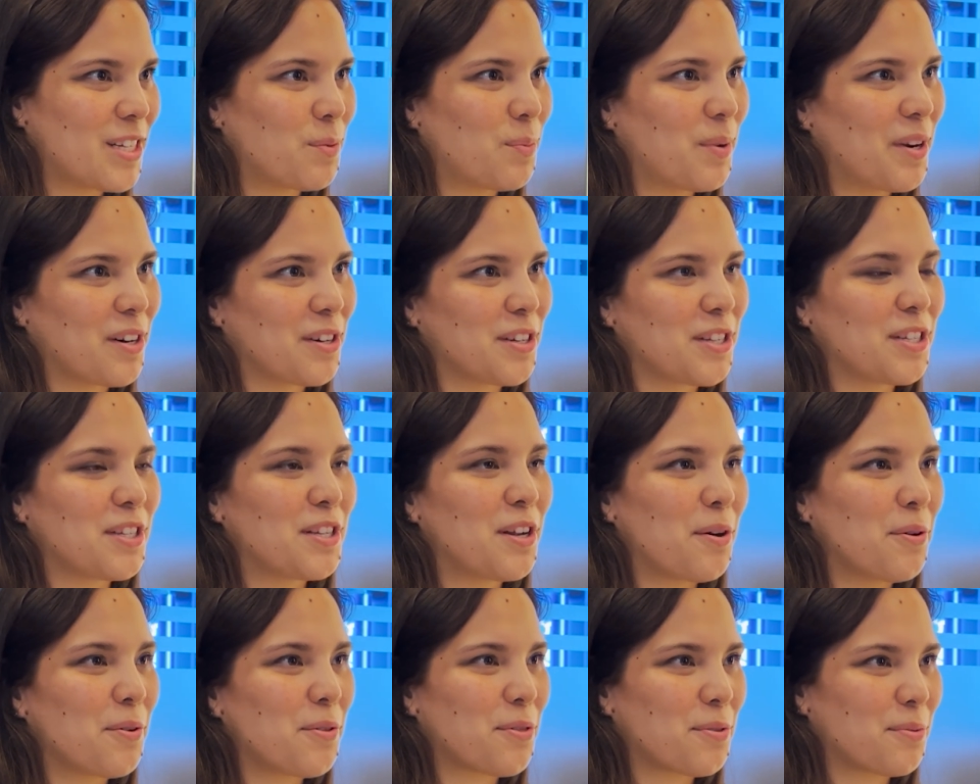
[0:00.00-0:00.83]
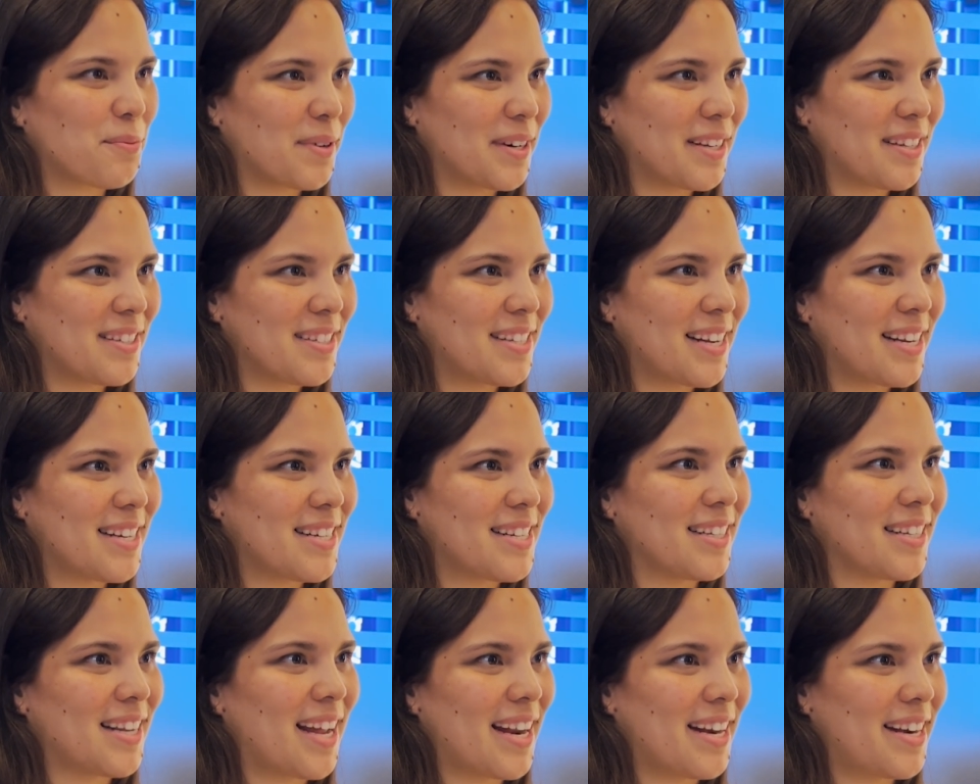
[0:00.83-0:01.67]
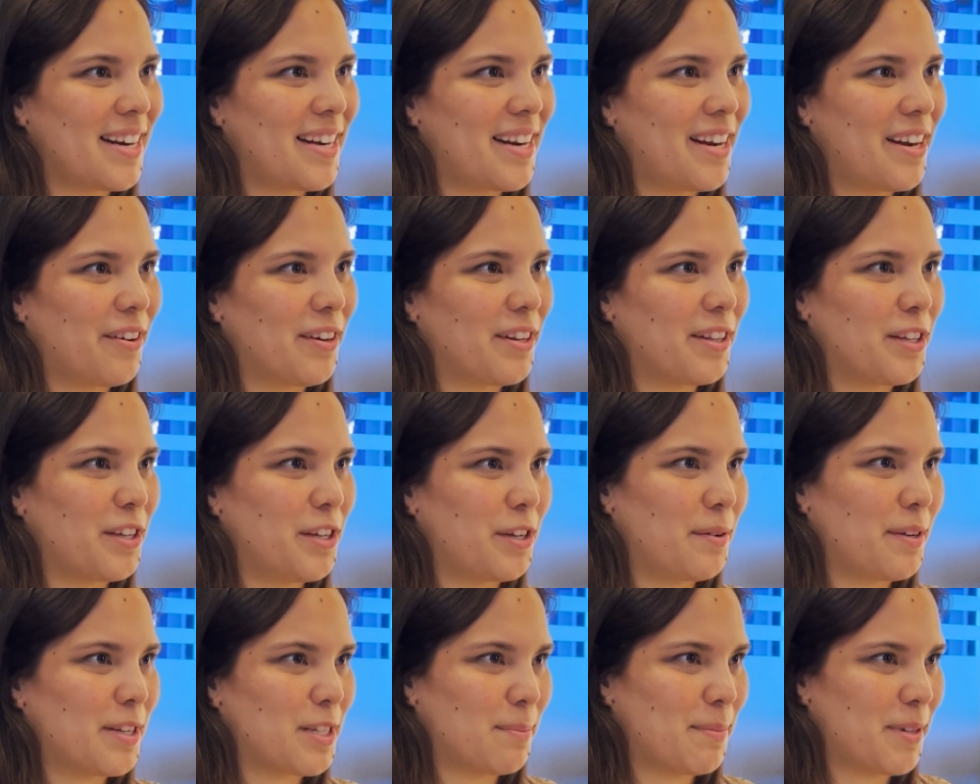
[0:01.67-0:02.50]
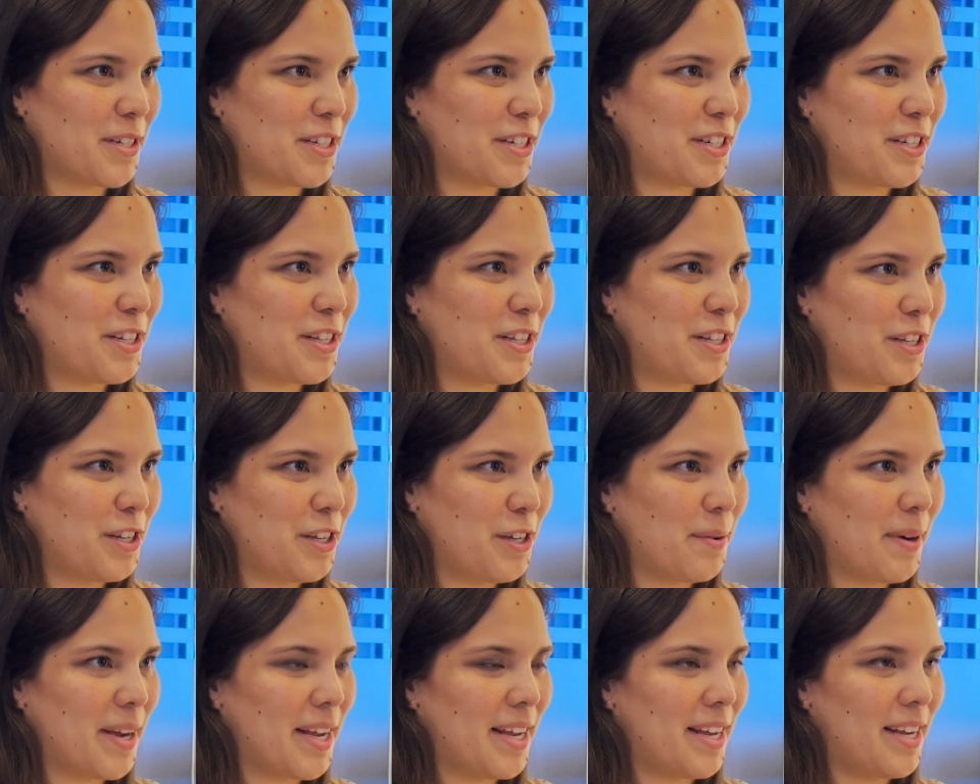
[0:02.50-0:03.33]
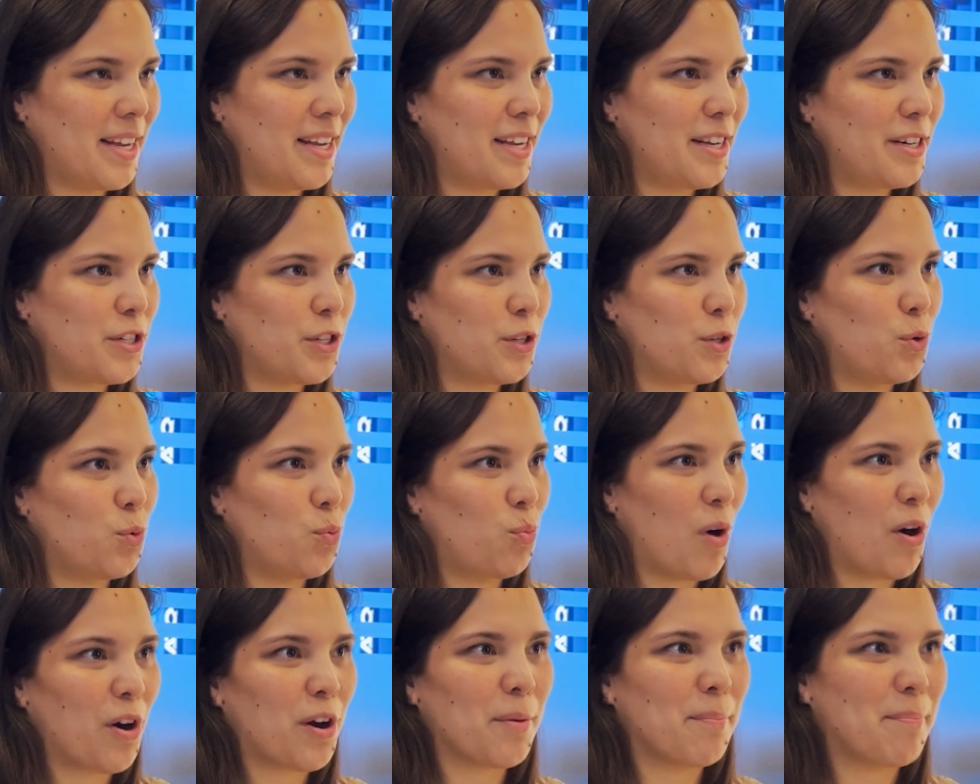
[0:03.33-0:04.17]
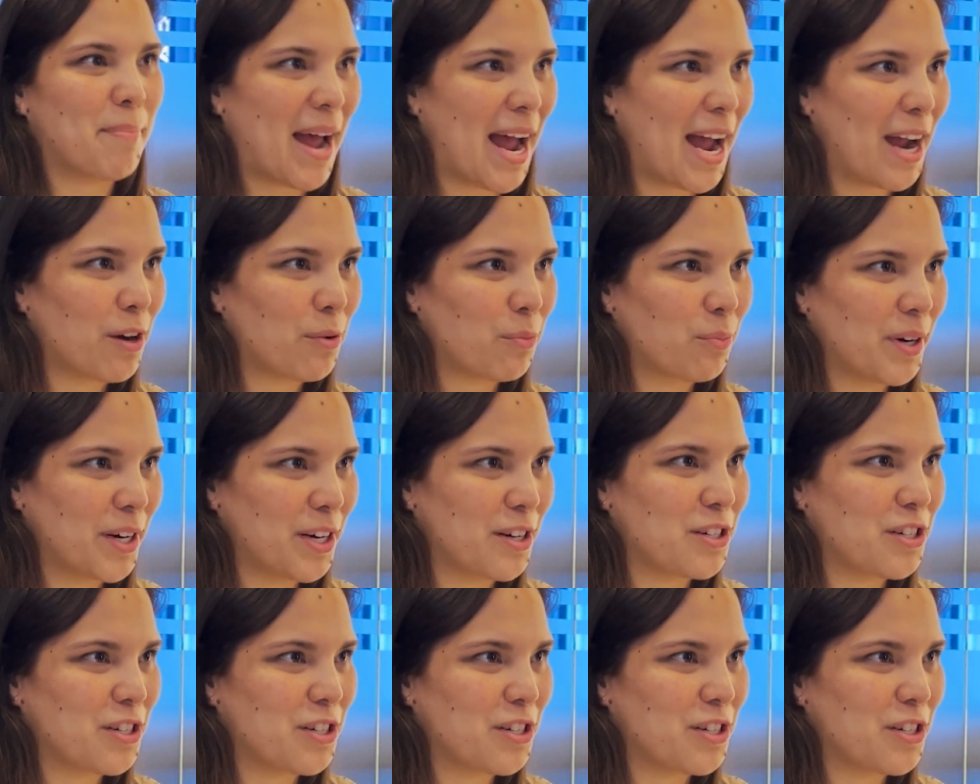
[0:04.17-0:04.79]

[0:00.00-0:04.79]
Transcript: We are so thrilled and delighted here at the U.S. mission to the UAE to welcome back Rita